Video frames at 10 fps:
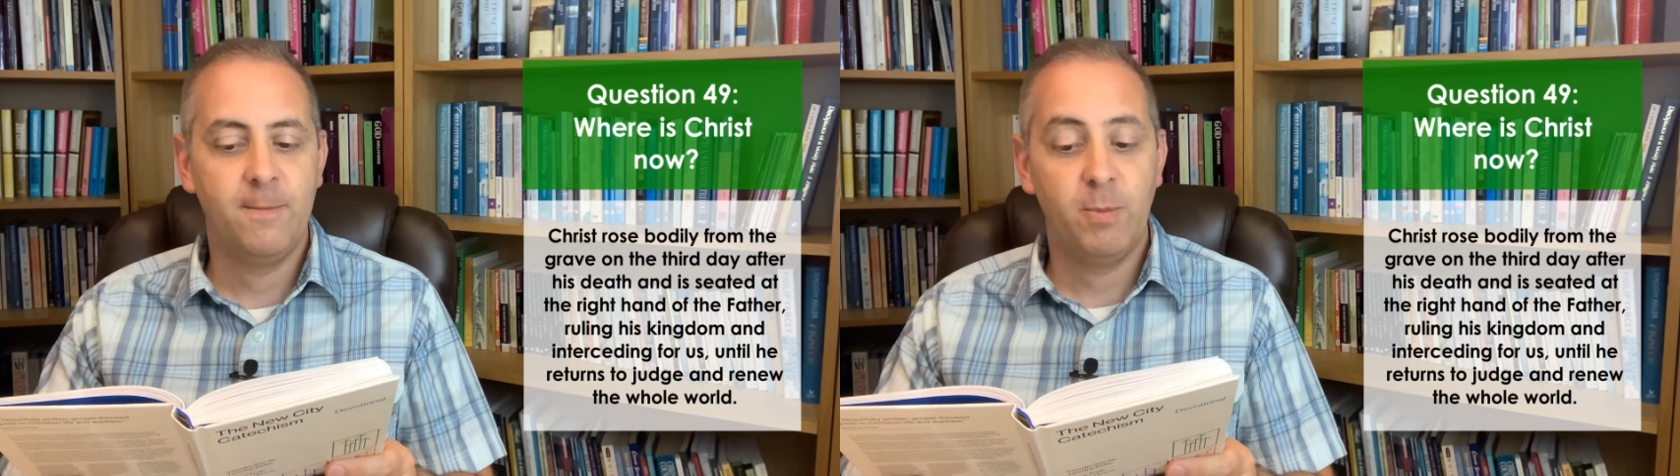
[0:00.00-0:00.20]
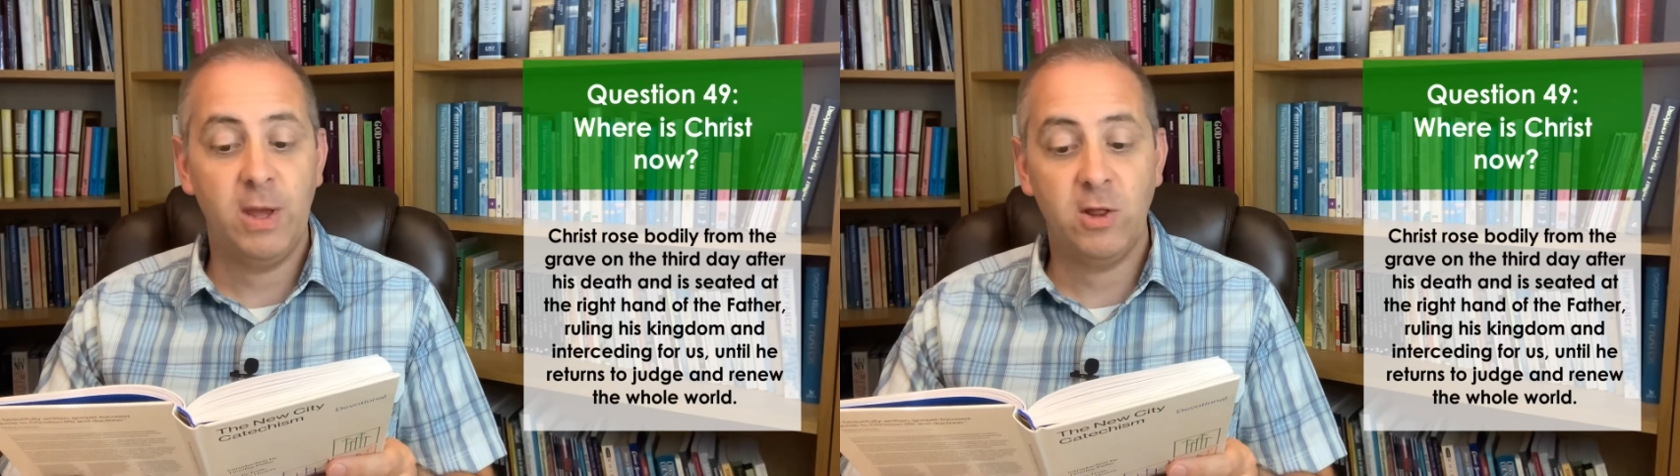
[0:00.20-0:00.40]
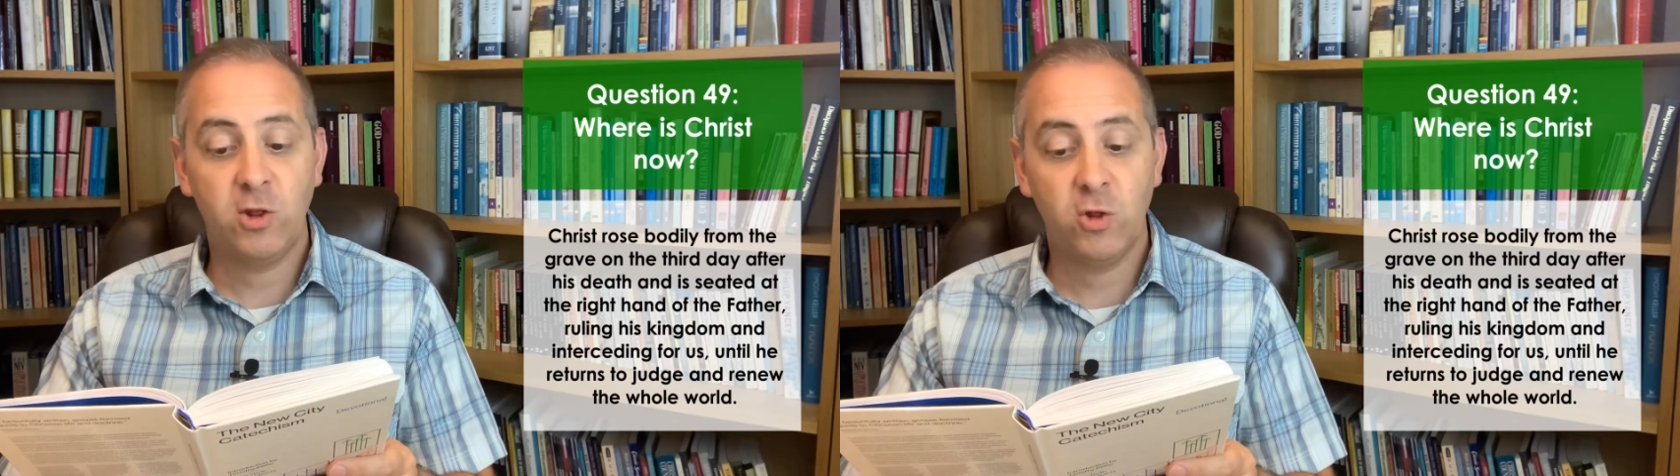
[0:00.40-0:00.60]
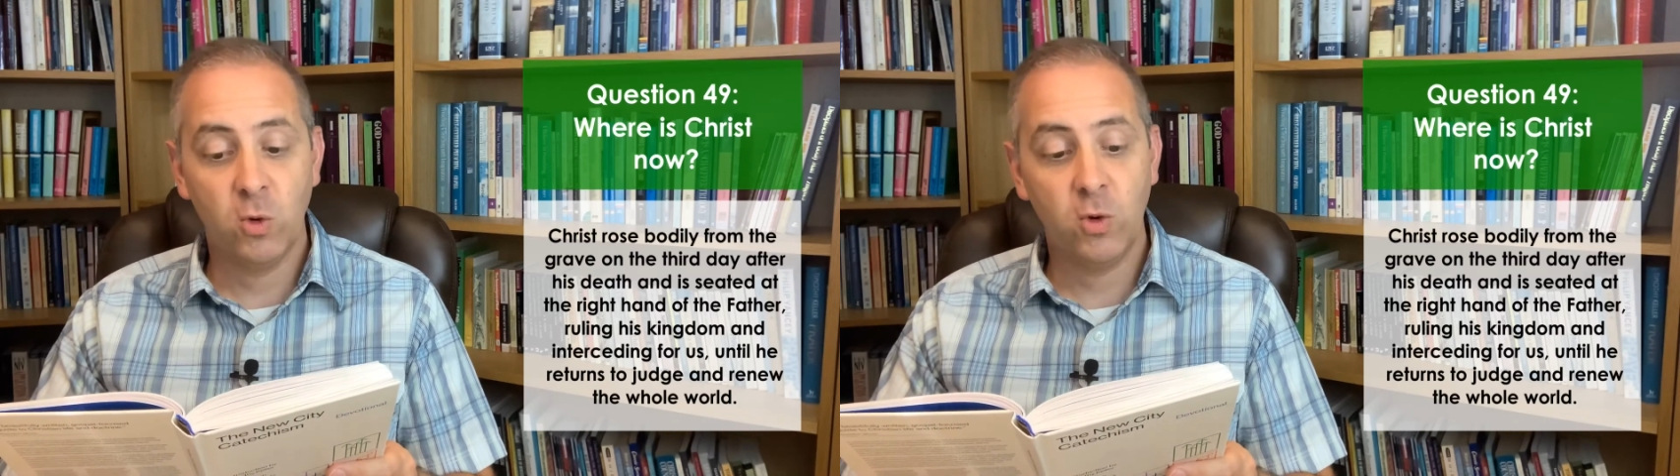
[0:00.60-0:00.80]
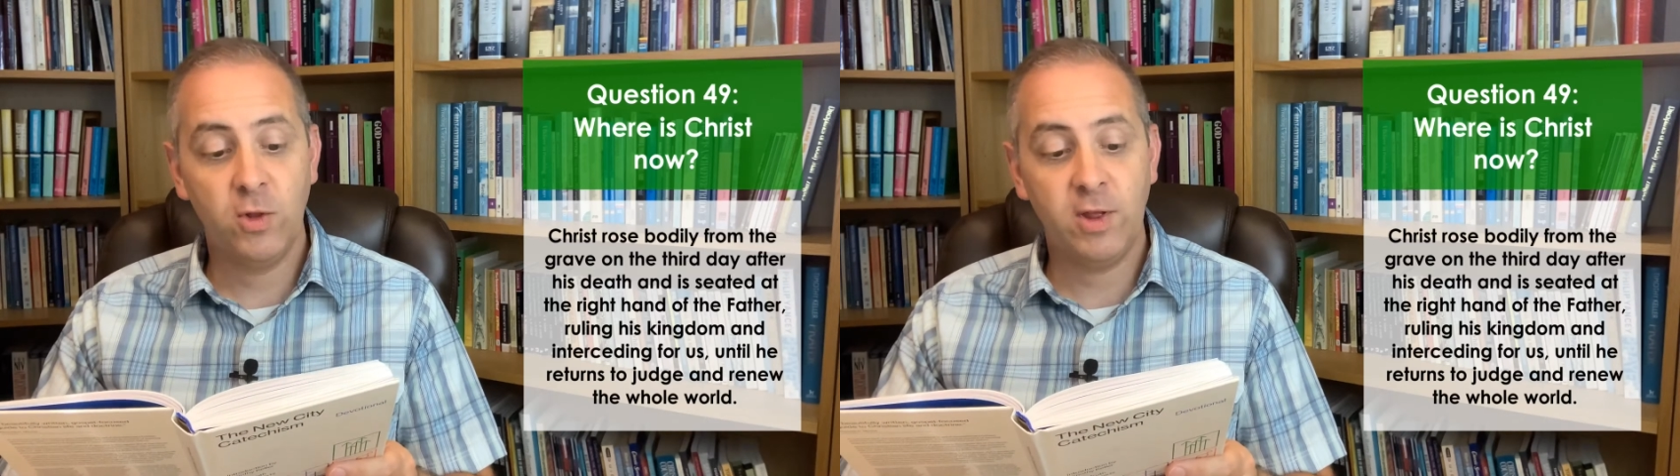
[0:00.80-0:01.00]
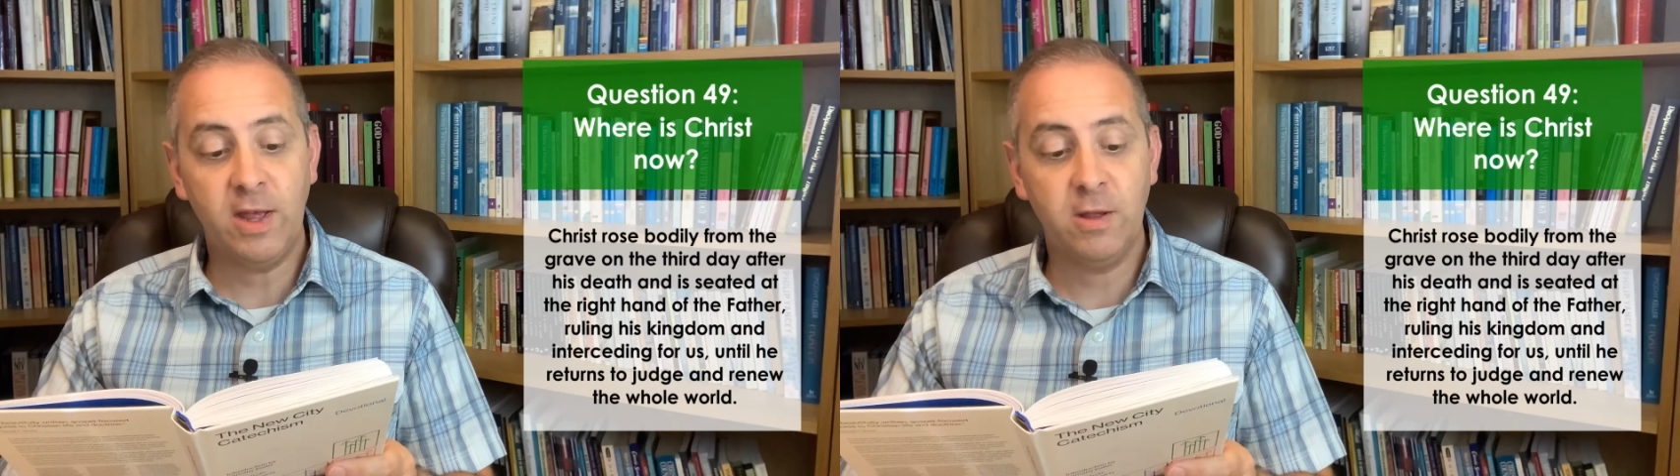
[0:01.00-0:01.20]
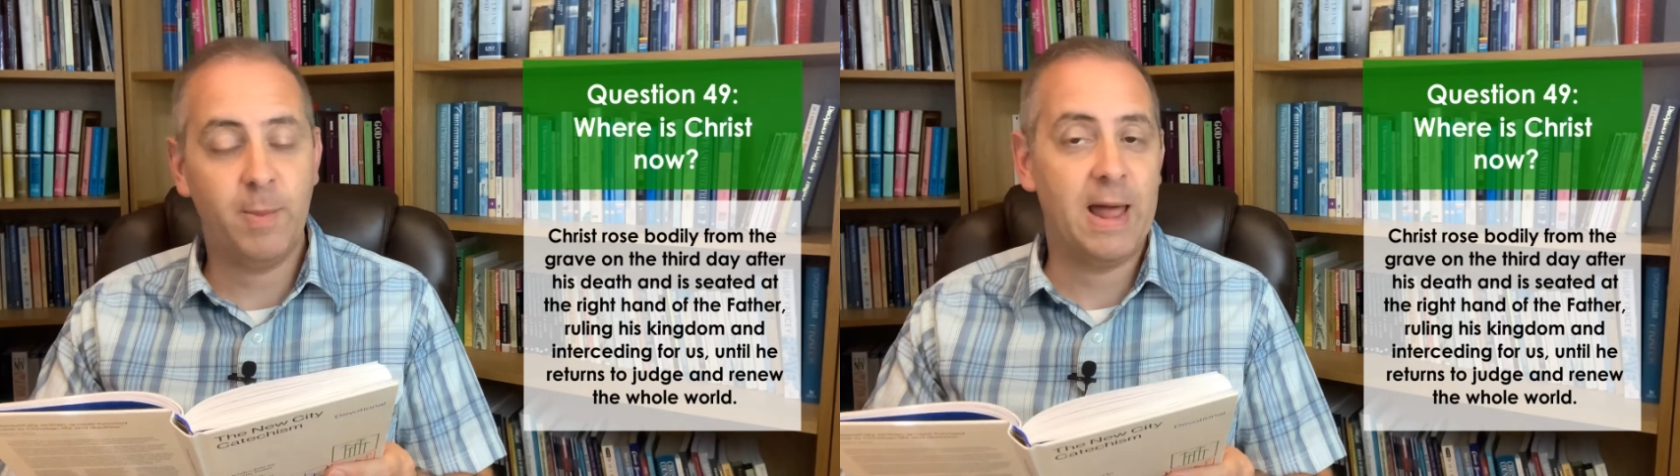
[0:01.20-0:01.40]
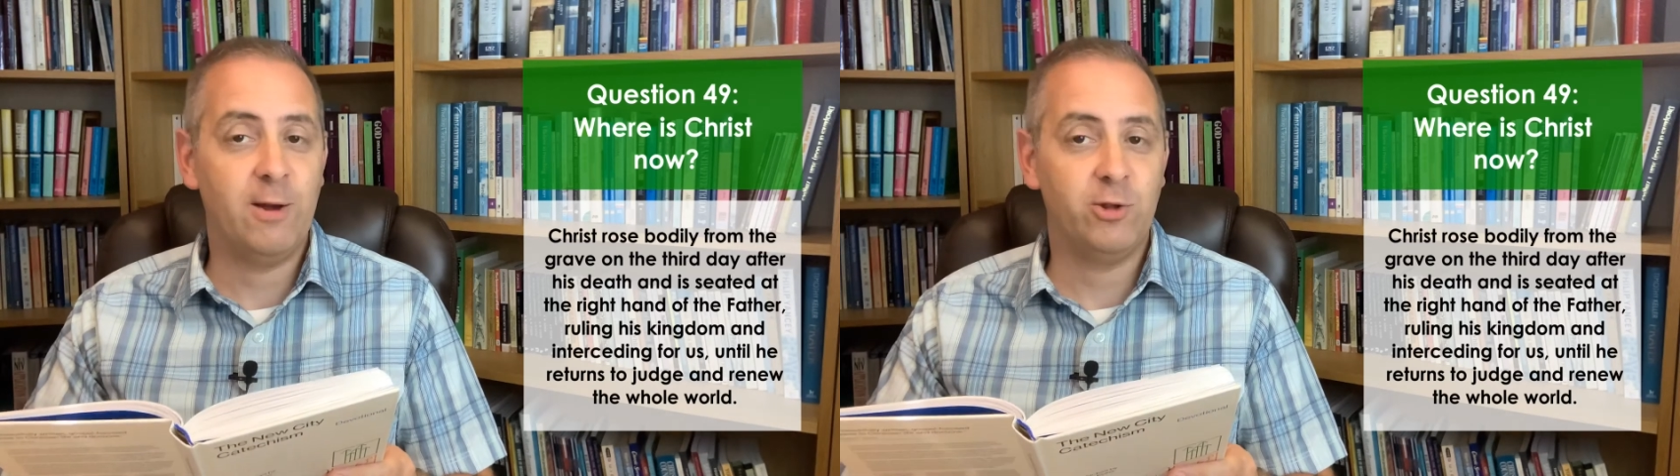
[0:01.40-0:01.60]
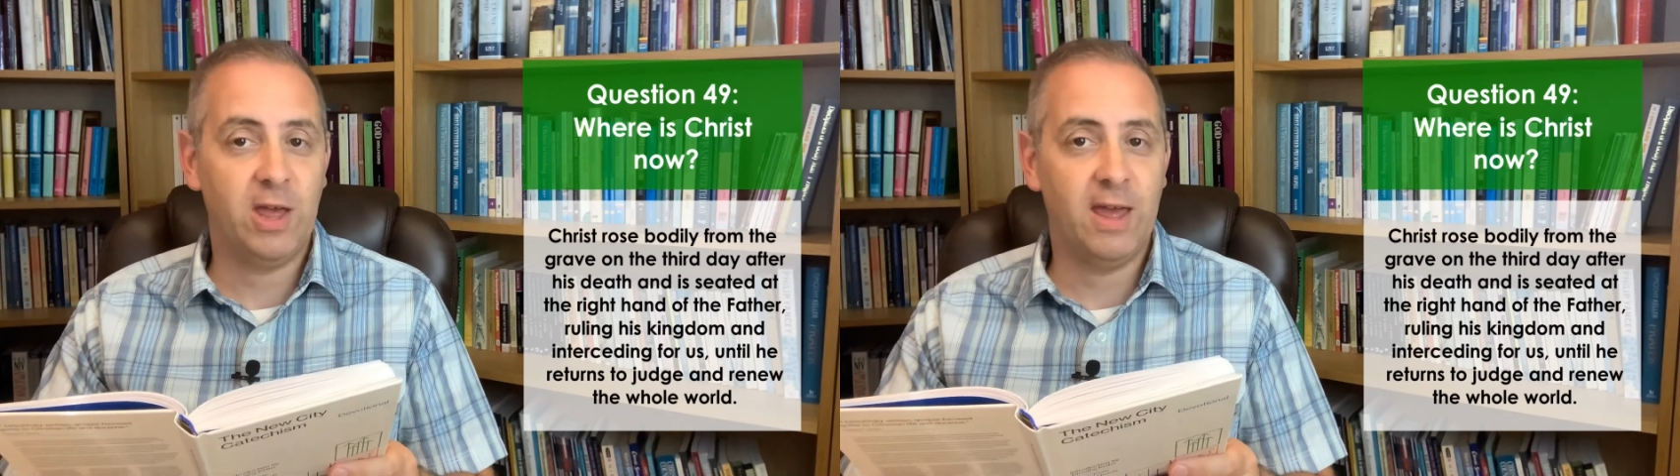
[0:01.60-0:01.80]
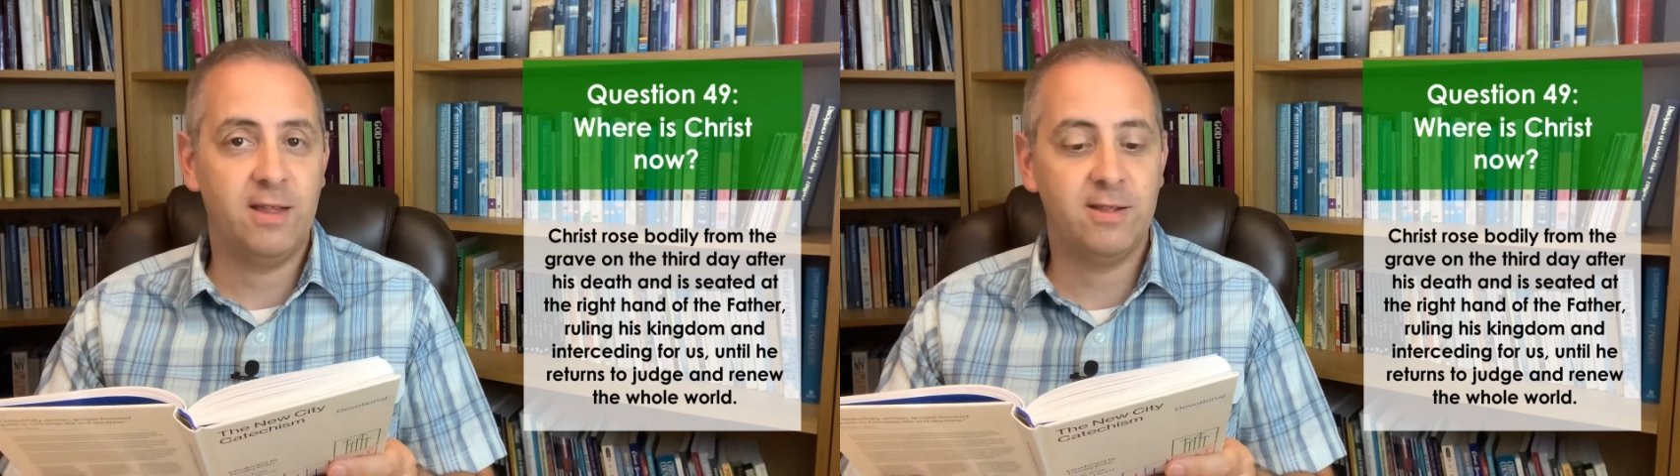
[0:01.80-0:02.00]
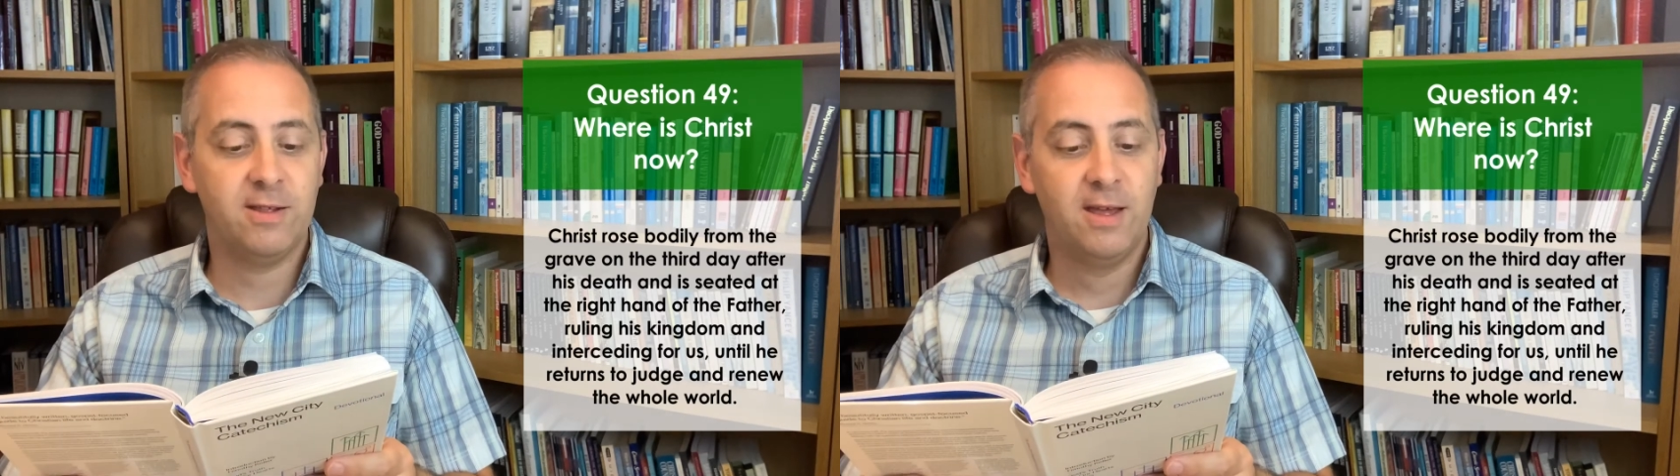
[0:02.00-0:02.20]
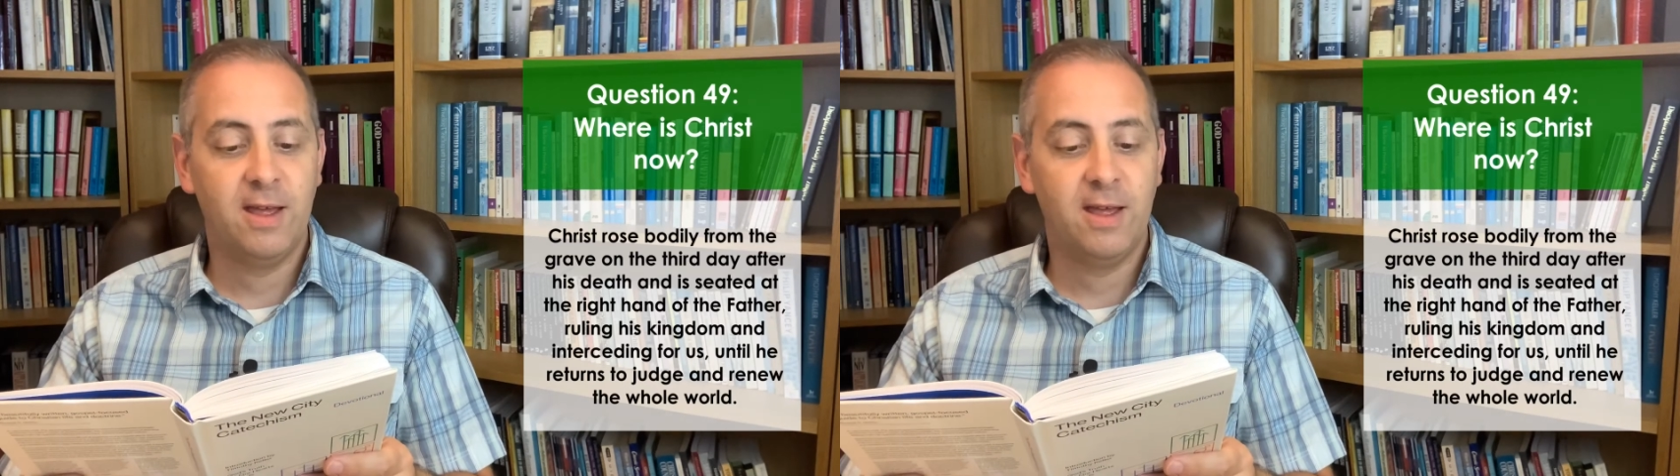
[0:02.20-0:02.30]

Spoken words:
beat swords into plowshares,